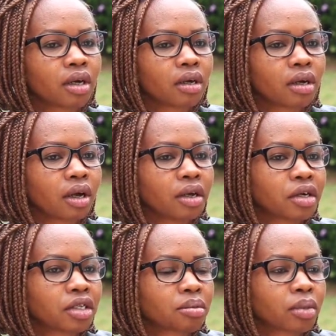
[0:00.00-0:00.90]

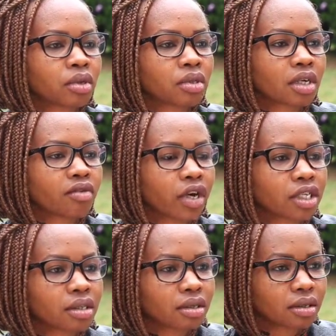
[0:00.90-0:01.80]
and response
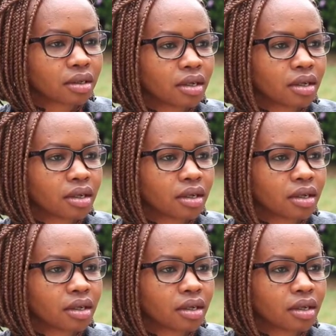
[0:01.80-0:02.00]
advisor.